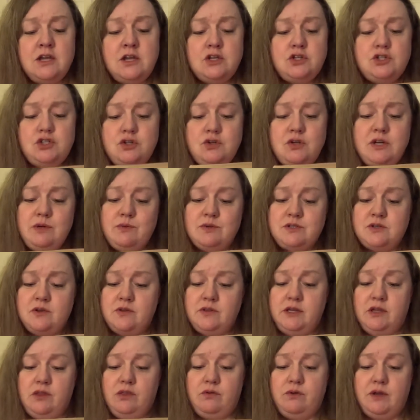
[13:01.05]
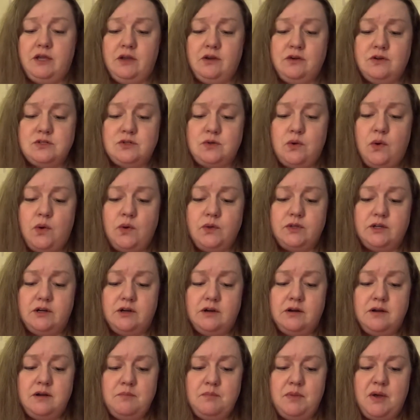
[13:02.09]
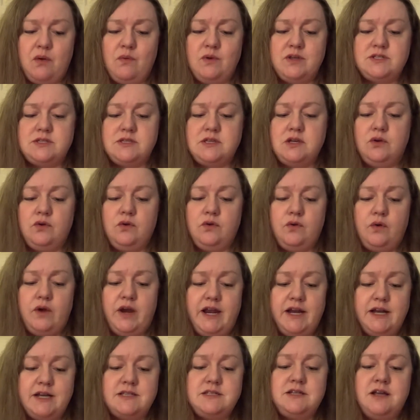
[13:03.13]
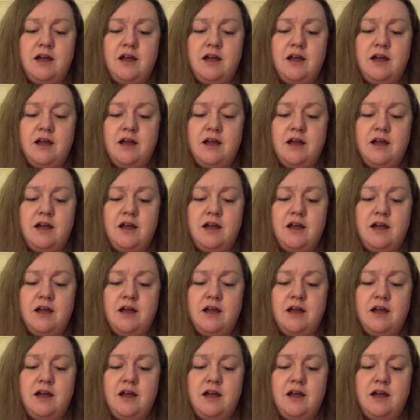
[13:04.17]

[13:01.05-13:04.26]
Judy was only three years older, but was the greatest